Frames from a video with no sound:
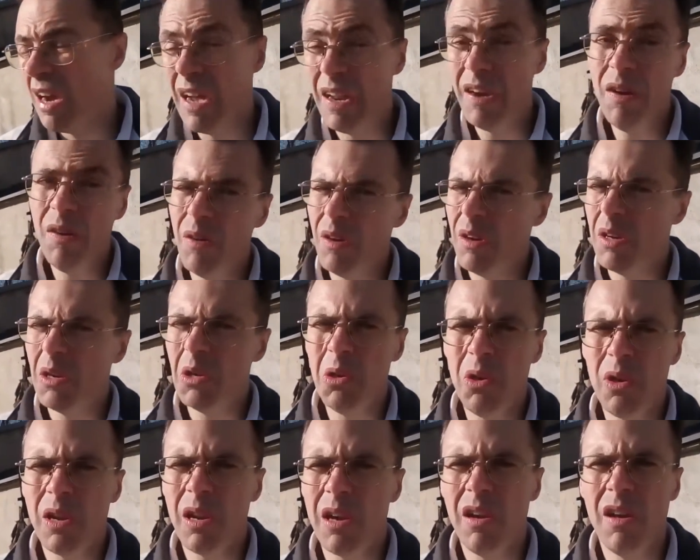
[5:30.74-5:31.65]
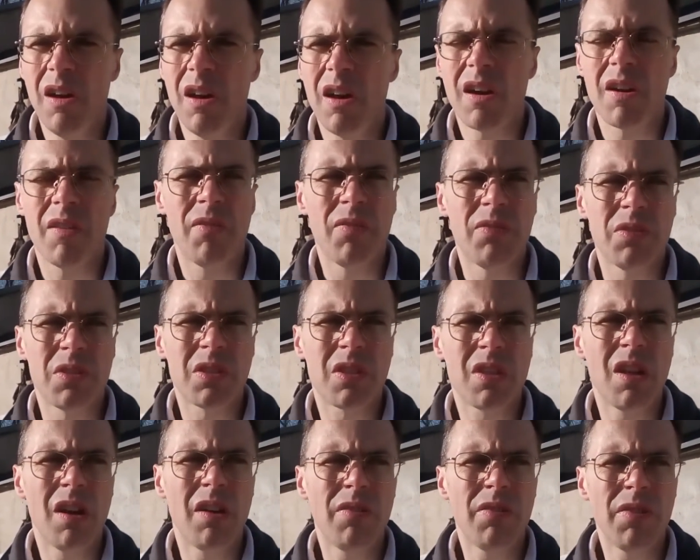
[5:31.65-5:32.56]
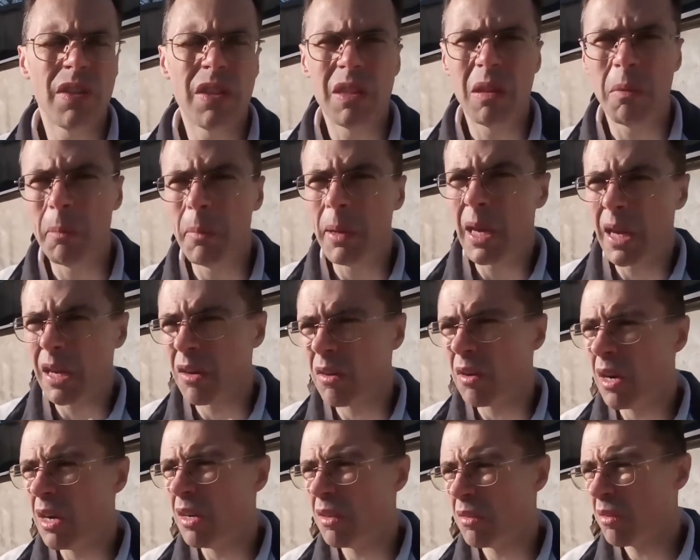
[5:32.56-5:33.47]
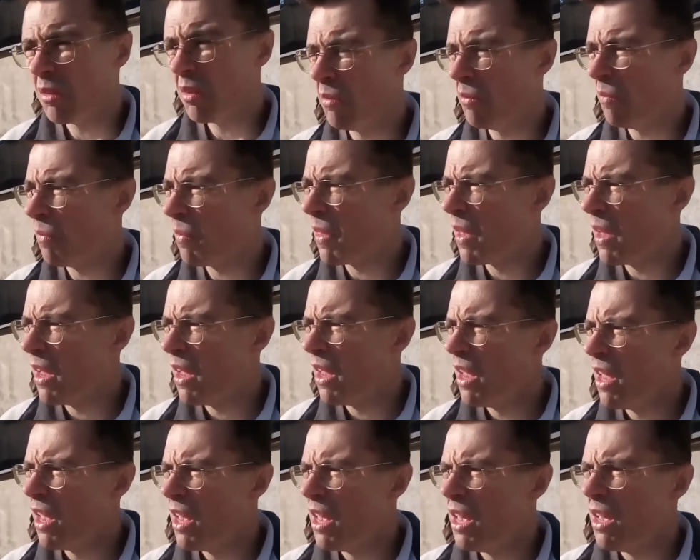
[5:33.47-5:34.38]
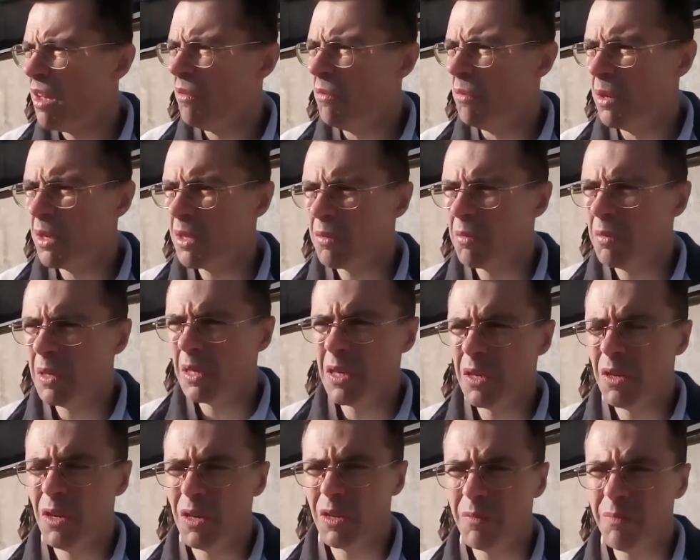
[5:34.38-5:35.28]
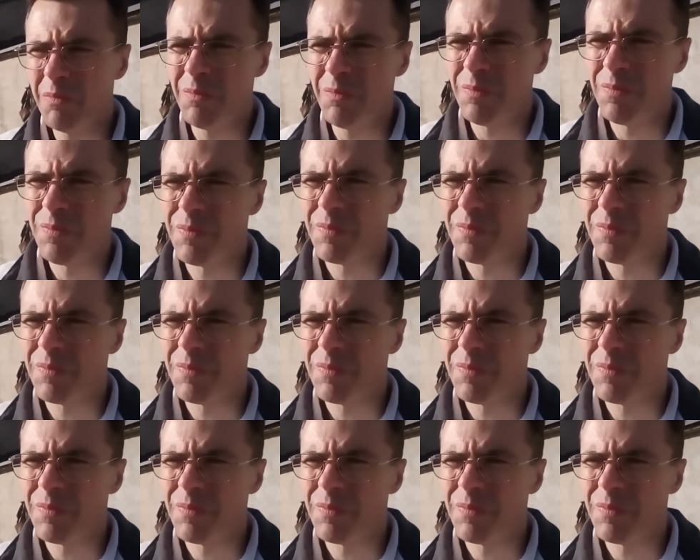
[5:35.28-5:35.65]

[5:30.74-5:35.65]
I know a whole a lot of stuff in the background what went on